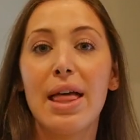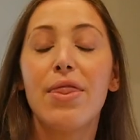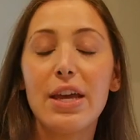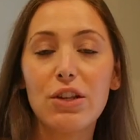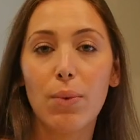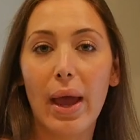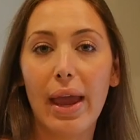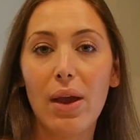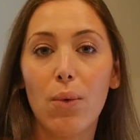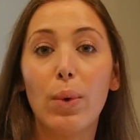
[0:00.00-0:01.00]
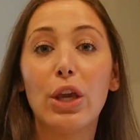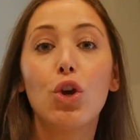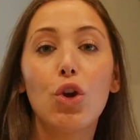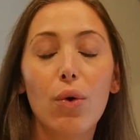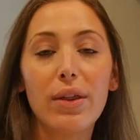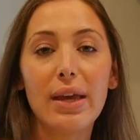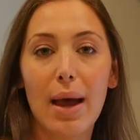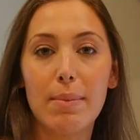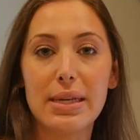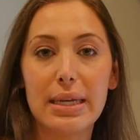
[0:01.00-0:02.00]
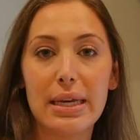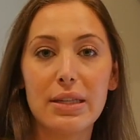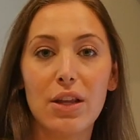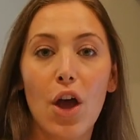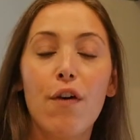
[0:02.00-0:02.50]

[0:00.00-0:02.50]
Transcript: This way, we cure the gum disease